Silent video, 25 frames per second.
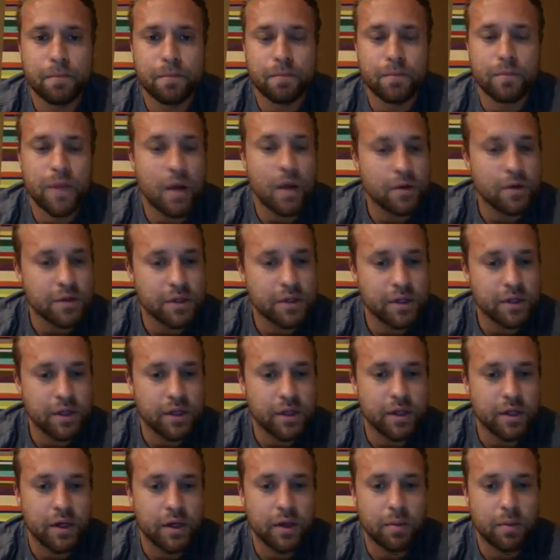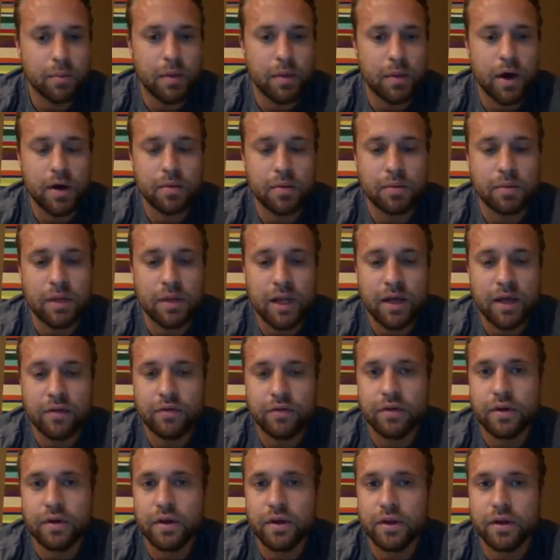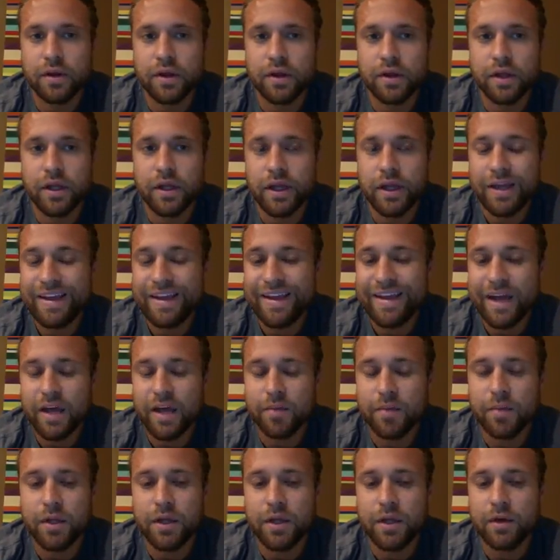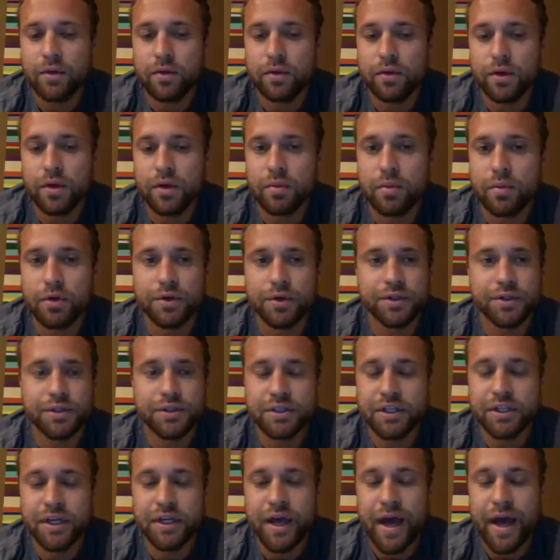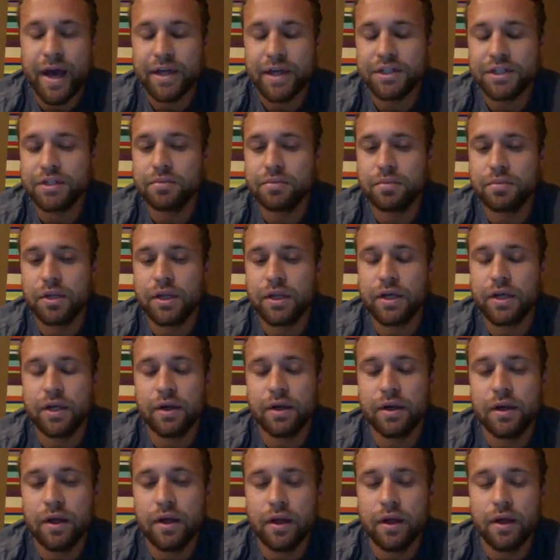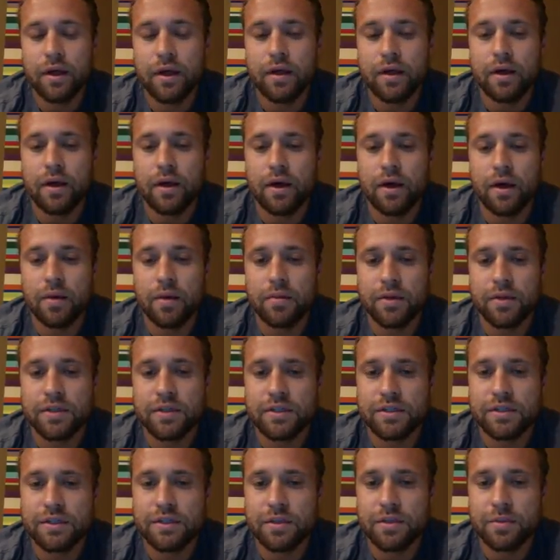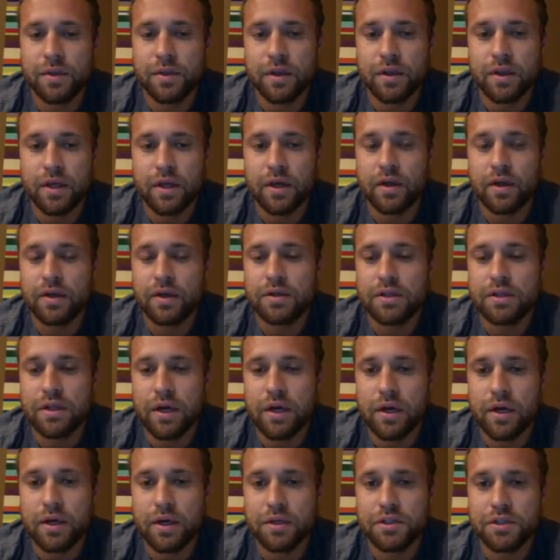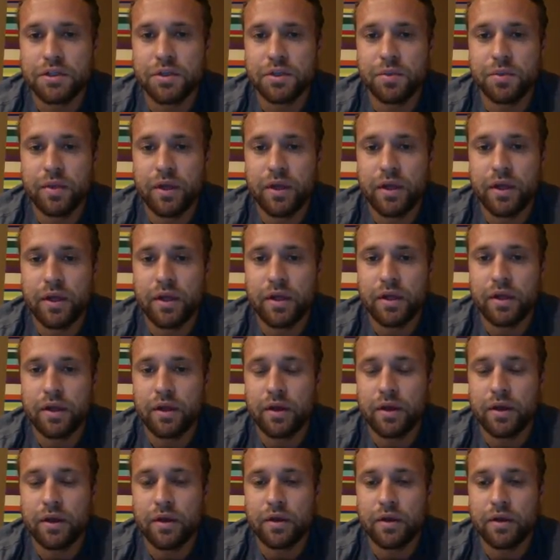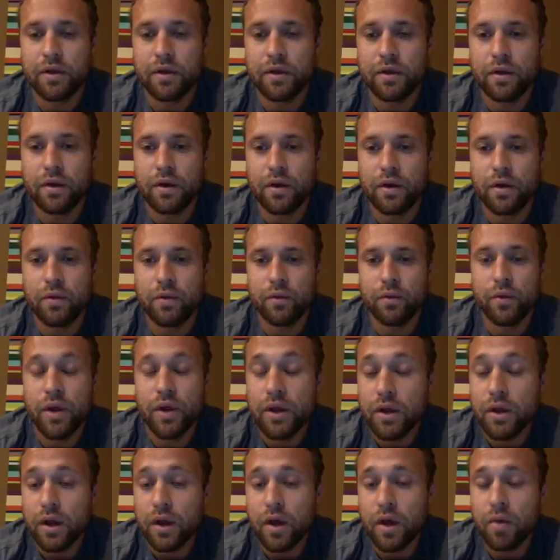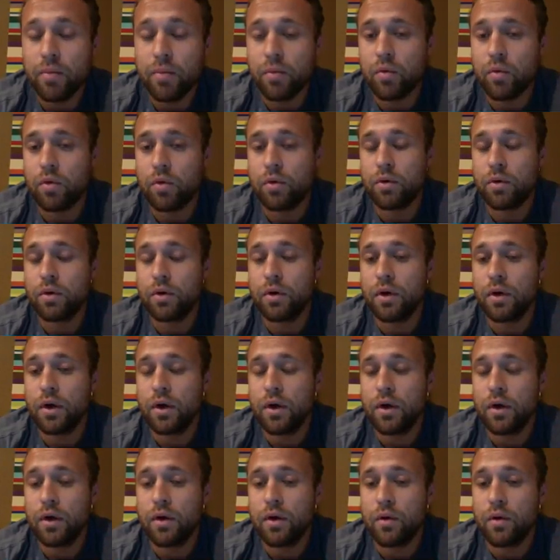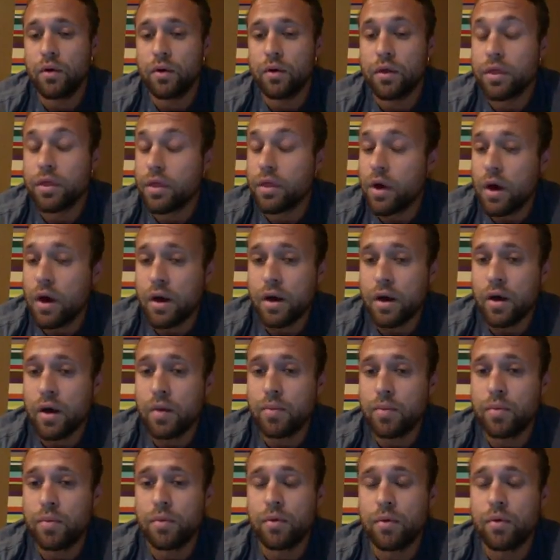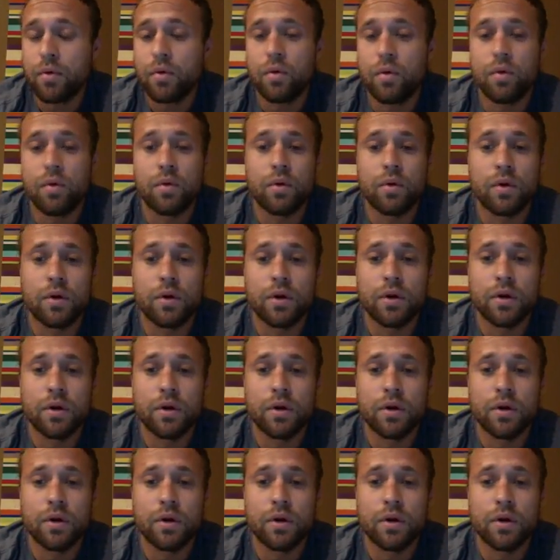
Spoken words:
Down to the bottom left, the EAP, or the Emergency Action Plan. This is something that should be written up or thought up or